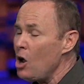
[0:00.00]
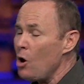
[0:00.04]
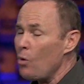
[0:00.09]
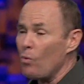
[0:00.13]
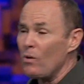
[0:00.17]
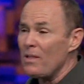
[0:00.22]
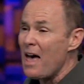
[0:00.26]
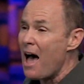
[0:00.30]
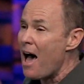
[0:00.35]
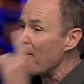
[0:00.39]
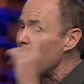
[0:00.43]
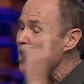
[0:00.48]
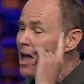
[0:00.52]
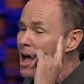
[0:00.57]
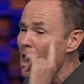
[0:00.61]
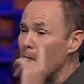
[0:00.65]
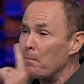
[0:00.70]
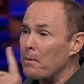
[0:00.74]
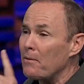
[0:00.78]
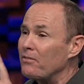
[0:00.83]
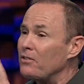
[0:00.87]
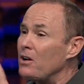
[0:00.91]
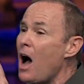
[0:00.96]
And without the
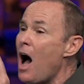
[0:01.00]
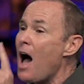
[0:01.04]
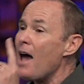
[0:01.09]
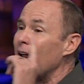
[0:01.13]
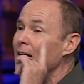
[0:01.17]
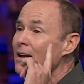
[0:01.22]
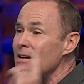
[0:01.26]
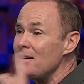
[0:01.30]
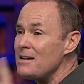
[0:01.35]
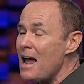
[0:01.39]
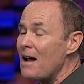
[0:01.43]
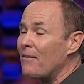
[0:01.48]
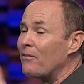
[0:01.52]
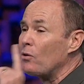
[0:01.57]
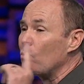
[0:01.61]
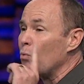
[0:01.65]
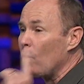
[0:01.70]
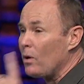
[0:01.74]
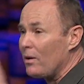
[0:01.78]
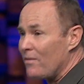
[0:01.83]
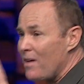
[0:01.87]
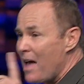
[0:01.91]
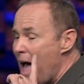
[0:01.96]
help of God, it never
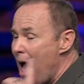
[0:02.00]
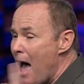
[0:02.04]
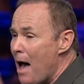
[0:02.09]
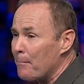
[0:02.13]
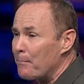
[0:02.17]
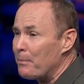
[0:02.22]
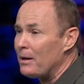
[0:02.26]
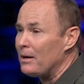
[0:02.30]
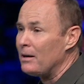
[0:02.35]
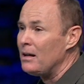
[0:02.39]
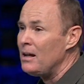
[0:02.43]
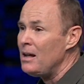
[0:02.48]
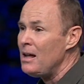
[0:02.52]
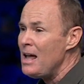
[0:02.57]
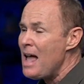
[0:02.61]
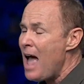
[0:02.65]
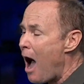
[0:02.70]
would have happened.